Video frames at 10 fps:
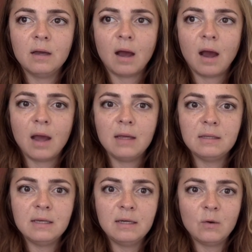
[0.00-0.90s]
I
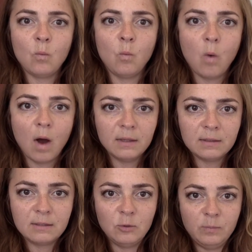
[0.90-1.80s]
didn't want
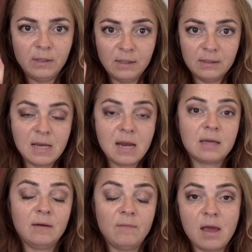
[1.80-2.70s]
to be taken
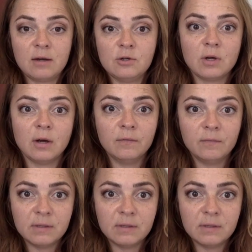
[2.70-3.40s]
advantage of